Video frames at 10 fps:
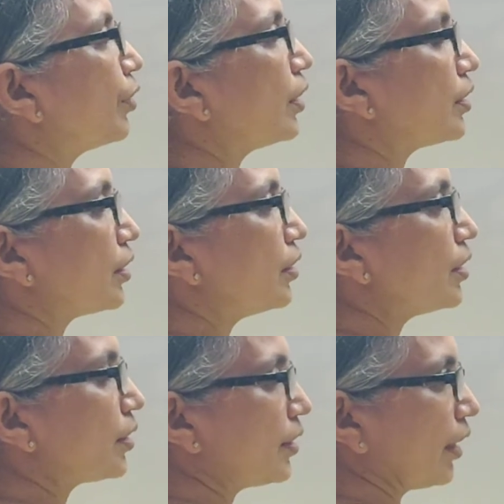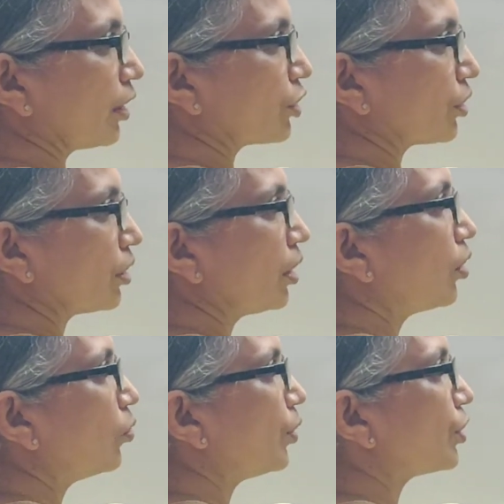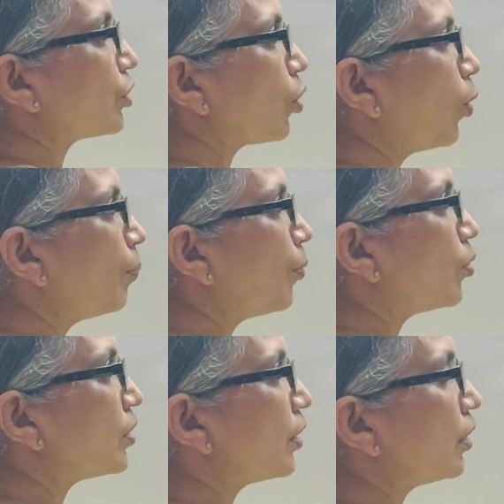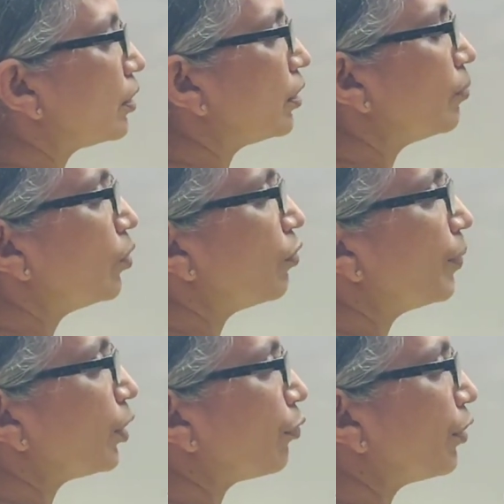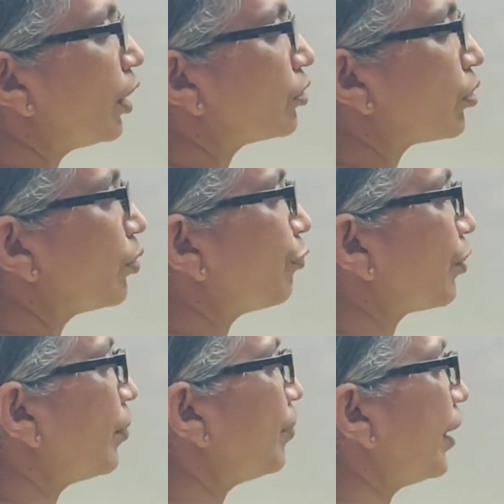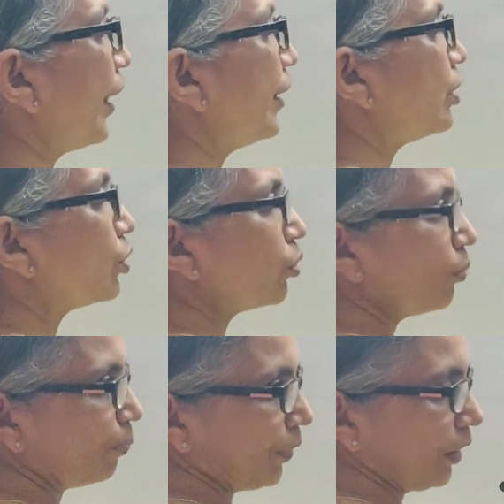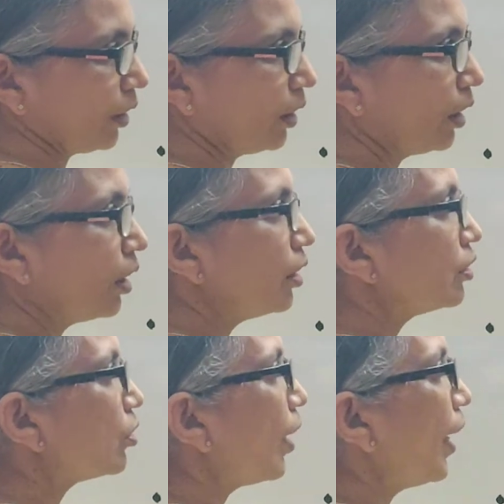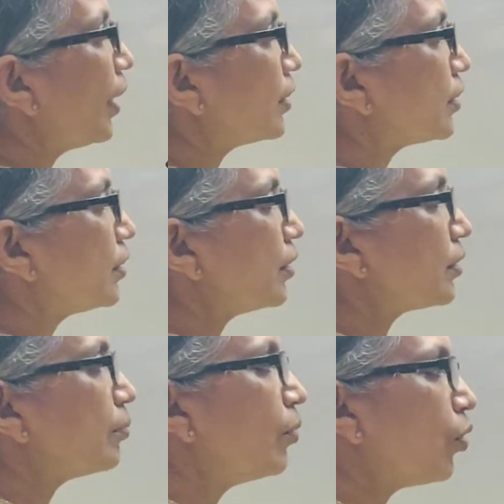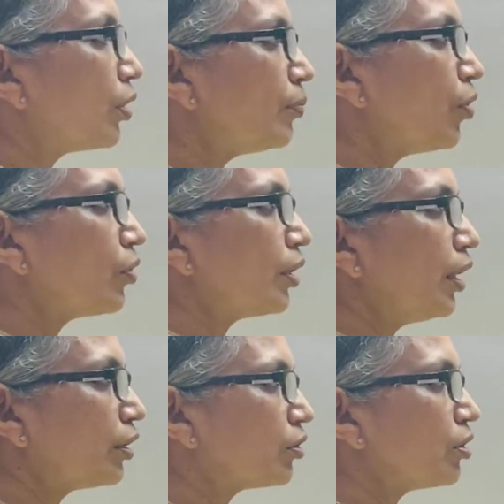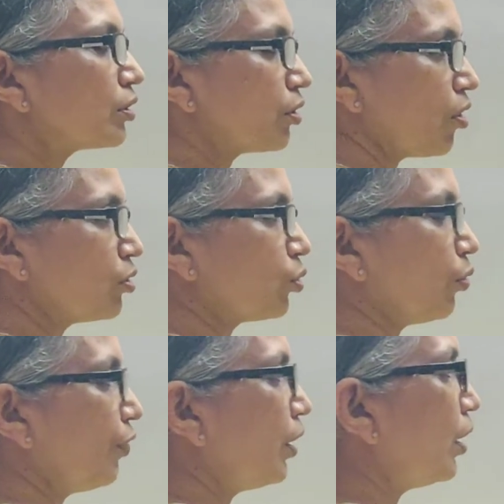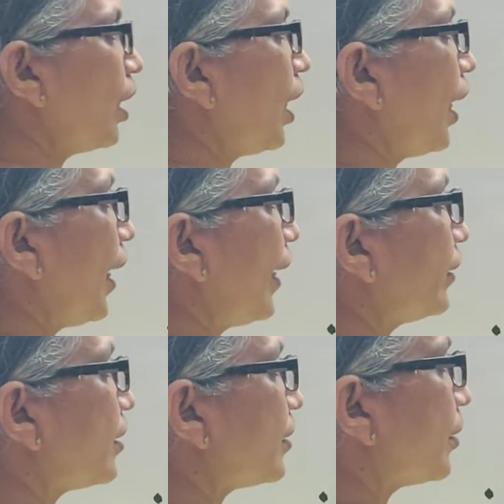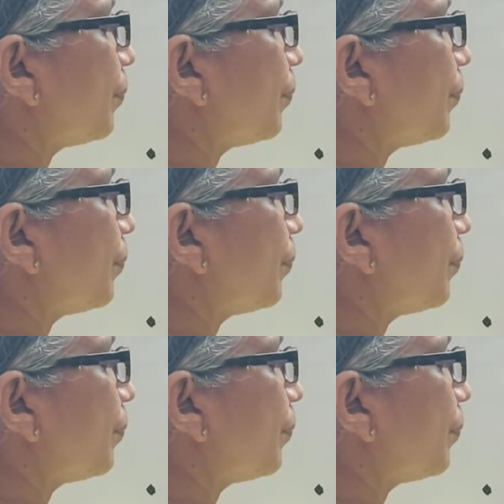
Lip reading: field is in this direction, which is opposing the movement of electron from N to P. So, as this more and more electrons cross over and this